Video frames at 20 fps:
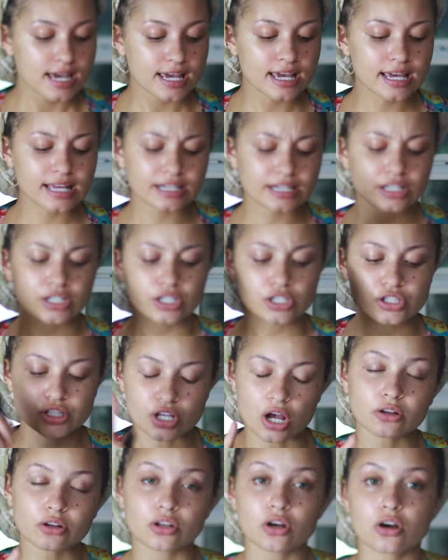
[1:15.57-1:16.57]
in
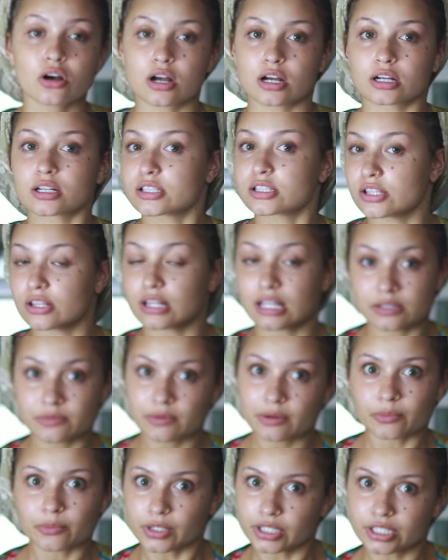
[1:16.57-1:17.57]
so long. So that's
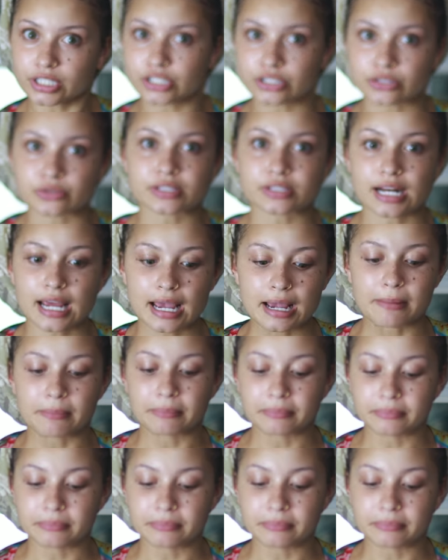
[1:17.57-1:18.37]
what we're gonna do today